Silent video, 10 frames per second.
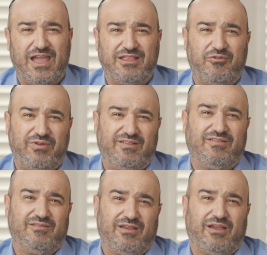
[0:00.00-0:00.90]
and there
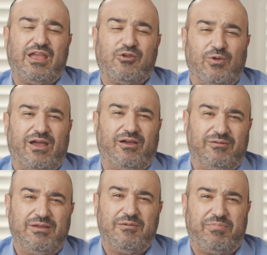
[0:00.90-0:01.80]
is a
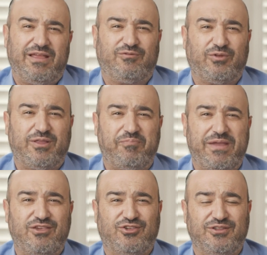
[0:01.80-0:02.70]
regular place where the
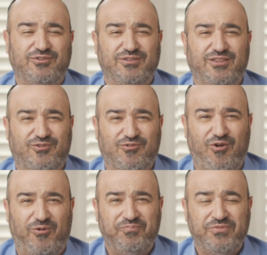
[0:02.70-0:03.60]
patient need to
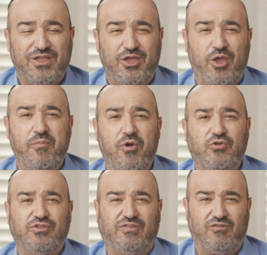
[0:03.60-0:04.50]
go.
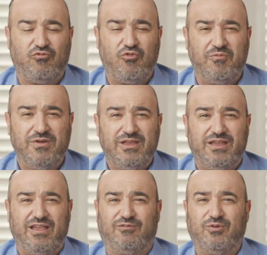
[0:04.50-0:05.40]
Emergency room
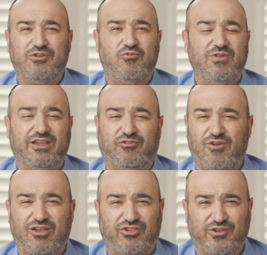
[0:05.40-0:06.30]
is when you're really
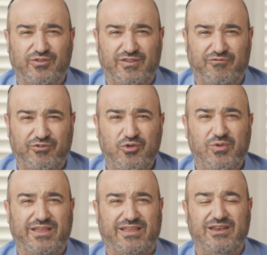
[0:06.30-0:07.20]
crushing yourself, when you
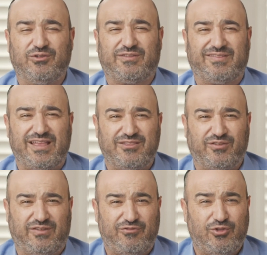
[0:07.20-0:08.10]
really cannot stand
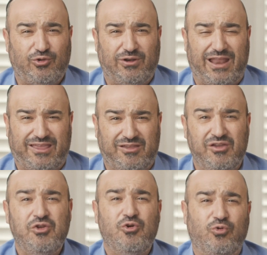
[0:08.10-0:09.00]
yourself, you don't like
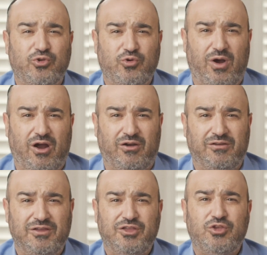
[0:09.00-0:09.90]
who you
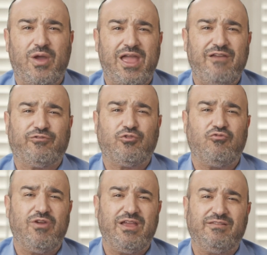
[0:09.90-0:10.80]
are. You have to
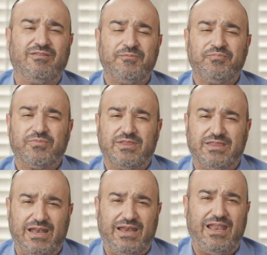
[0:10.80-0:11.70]
raise
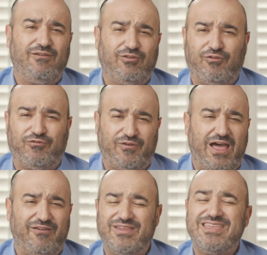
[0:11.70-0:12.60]
the level of
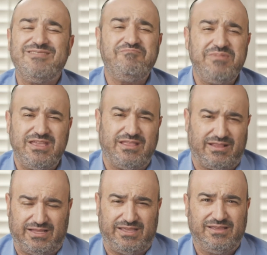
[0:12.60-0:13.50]
love
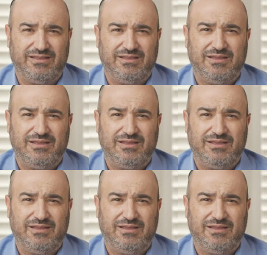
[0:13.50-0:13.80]
immediately.